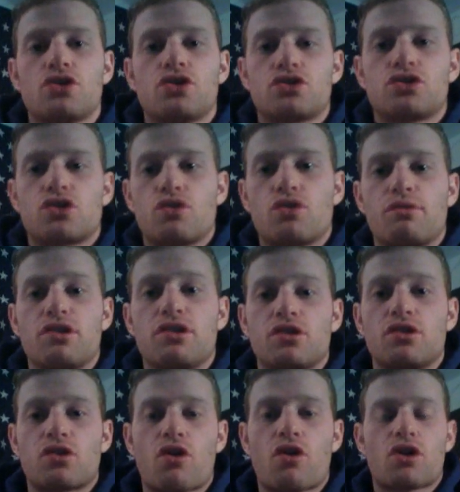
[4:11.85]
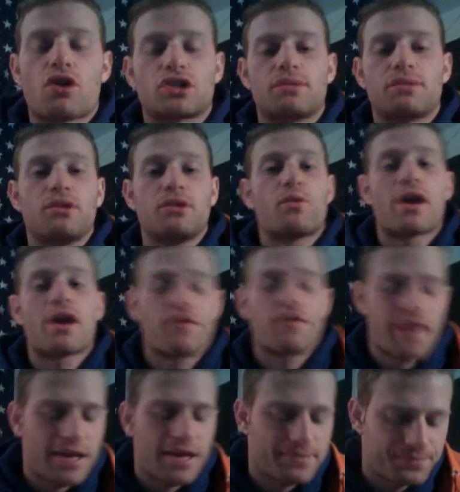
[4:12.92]
So be cautious, be aware of
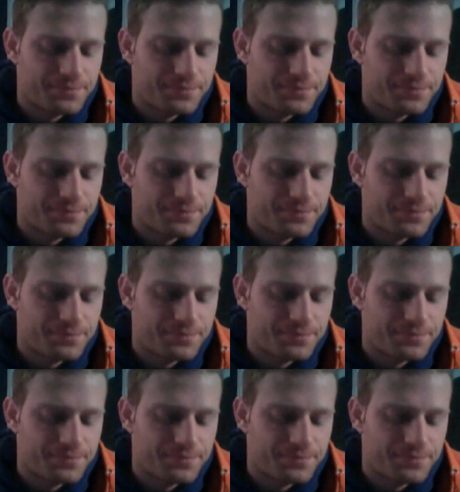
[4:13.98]
that.